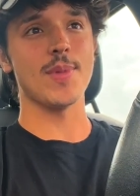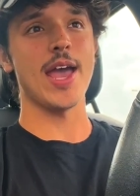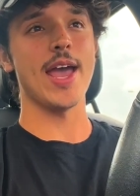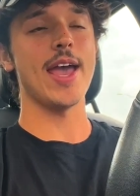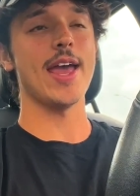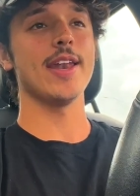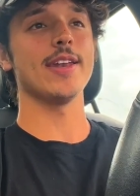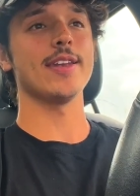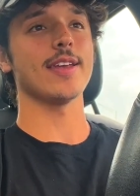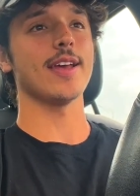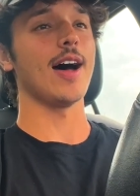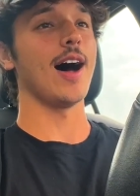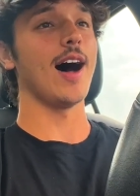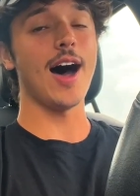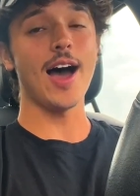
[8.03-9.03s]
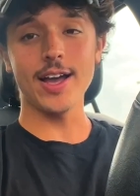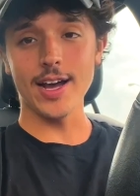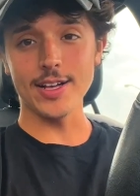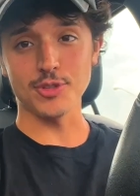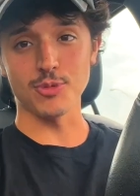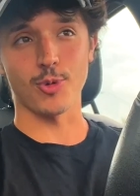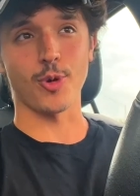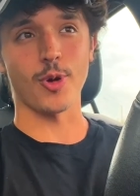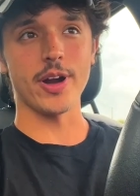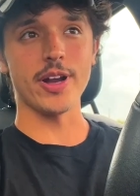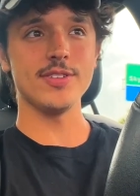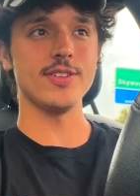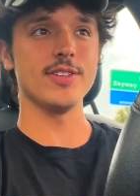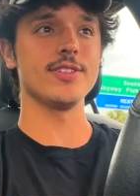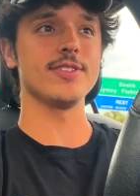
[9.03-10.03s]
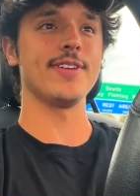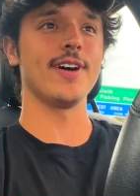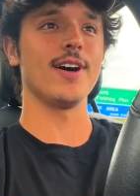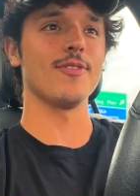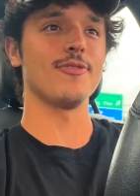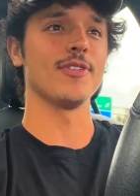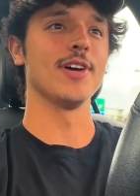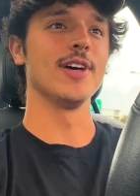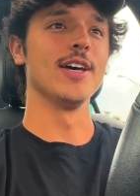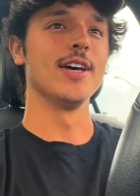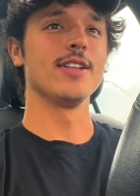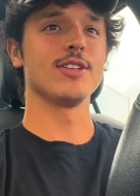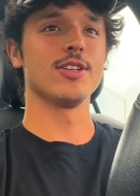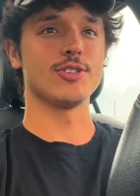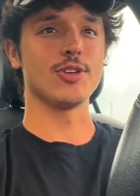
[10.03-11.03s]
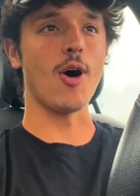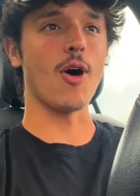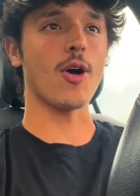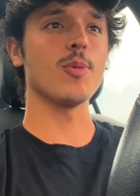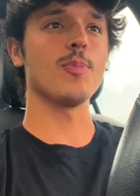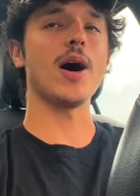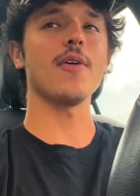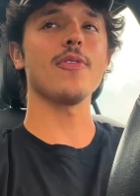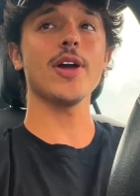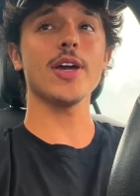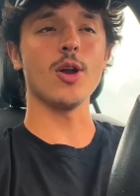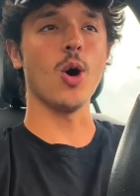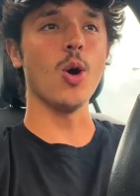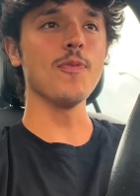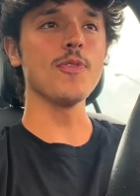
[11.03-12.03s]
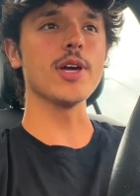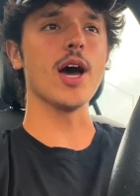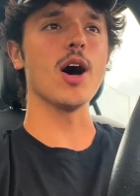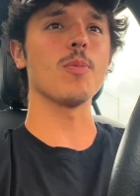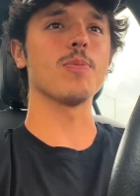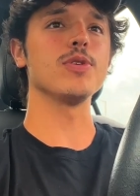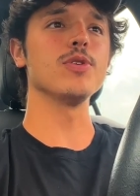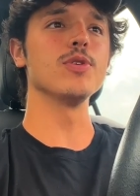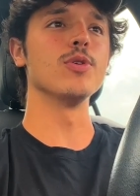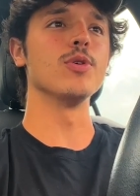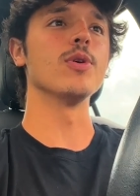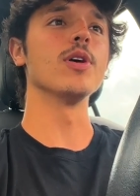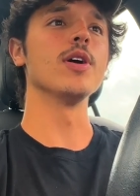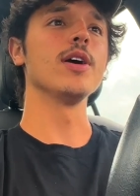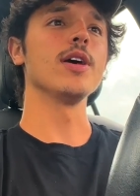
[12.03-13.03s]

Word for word: And I got some crazy stuff to talk about that can hopefully help you.